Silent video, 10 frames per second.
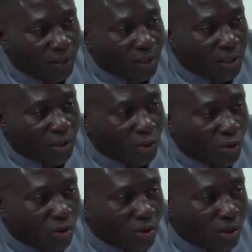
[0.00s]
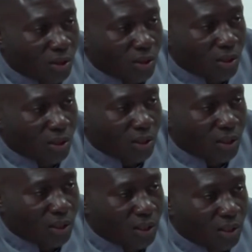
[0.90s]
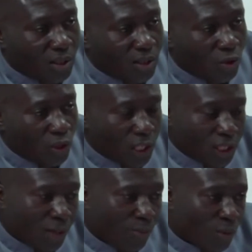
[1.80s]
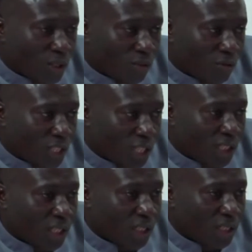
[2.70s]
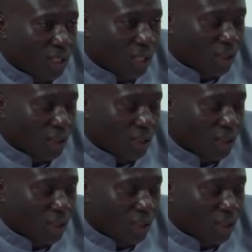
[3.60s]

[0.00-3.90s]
So those examples I've cited, and